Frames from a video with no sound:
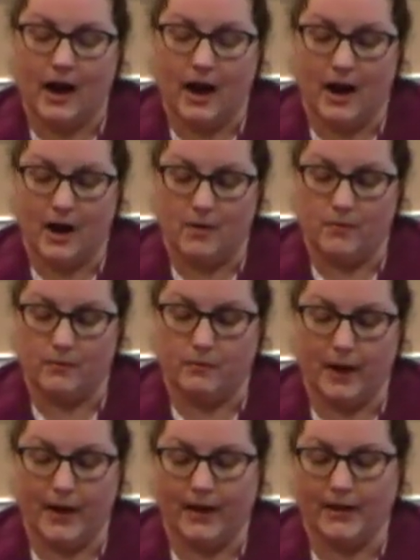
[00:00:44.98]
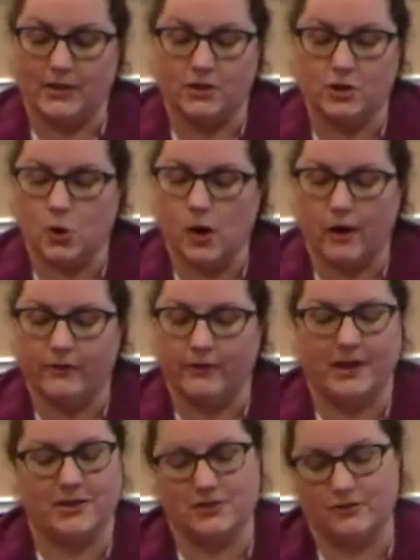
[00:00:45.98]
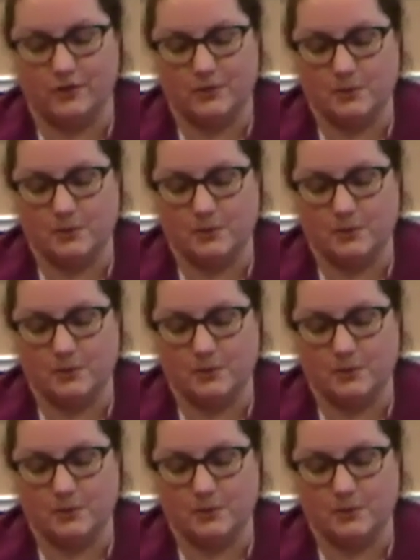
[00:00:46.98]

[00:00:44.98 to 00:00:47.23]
My additional qualifications for this